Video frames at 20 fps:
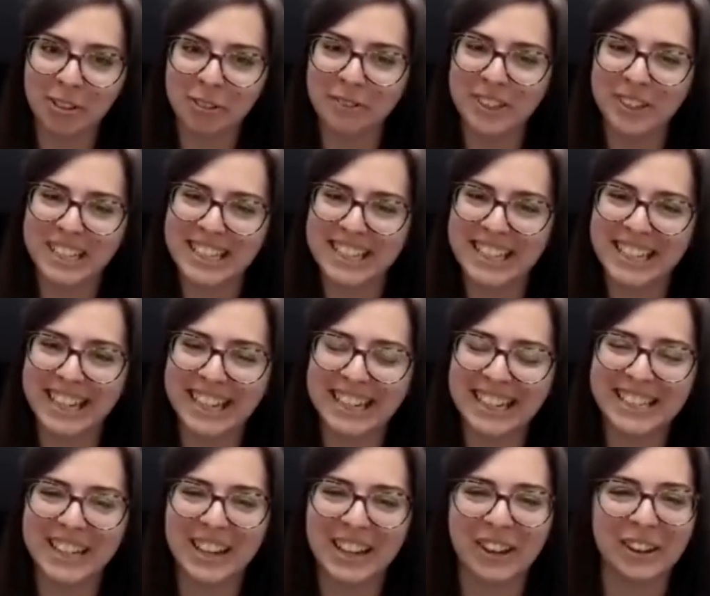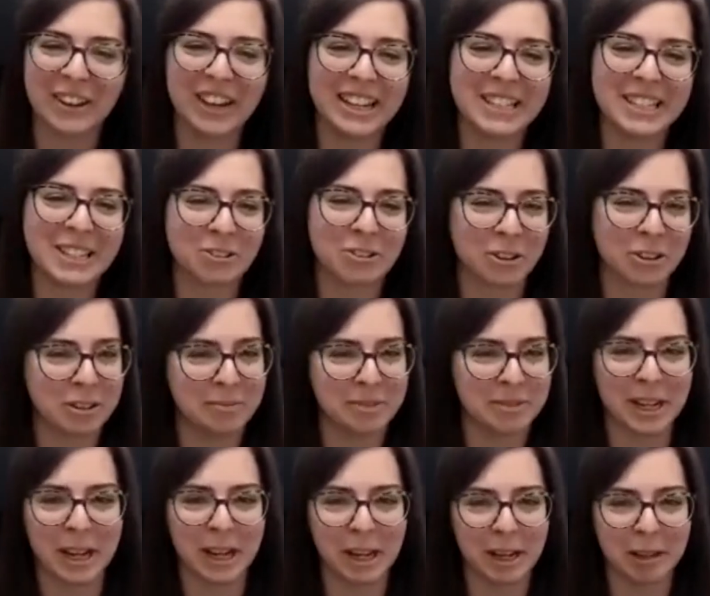obviously, so it
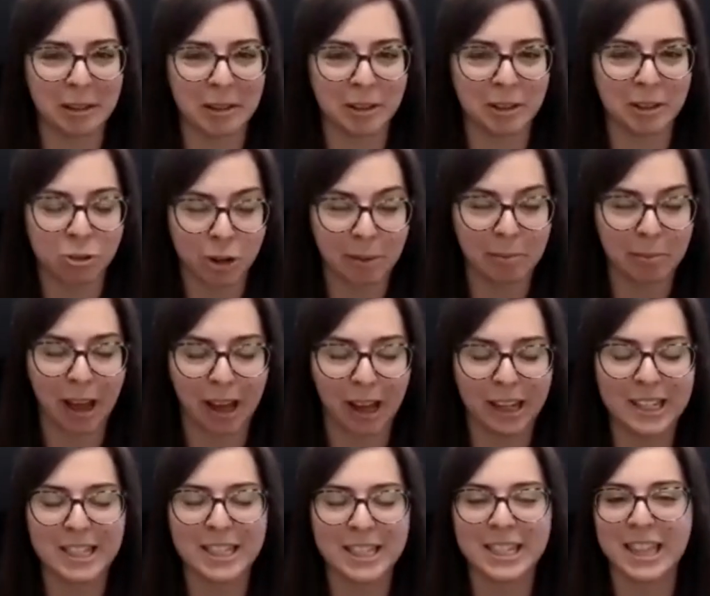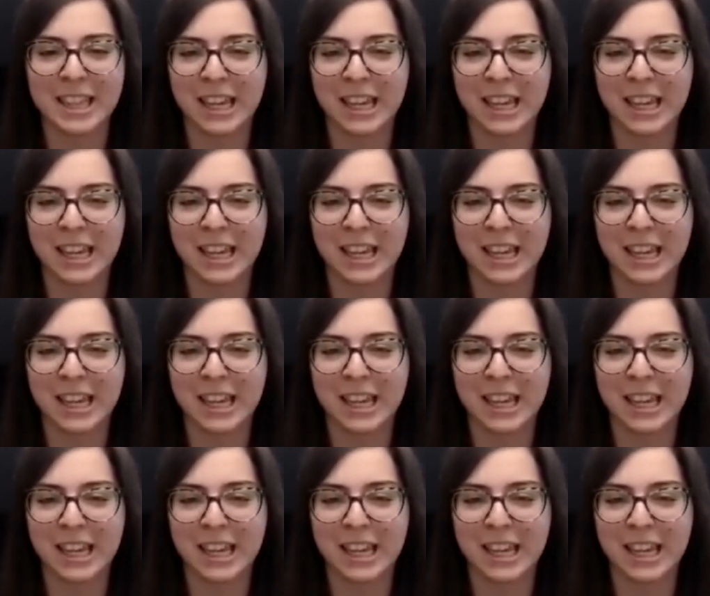streamlines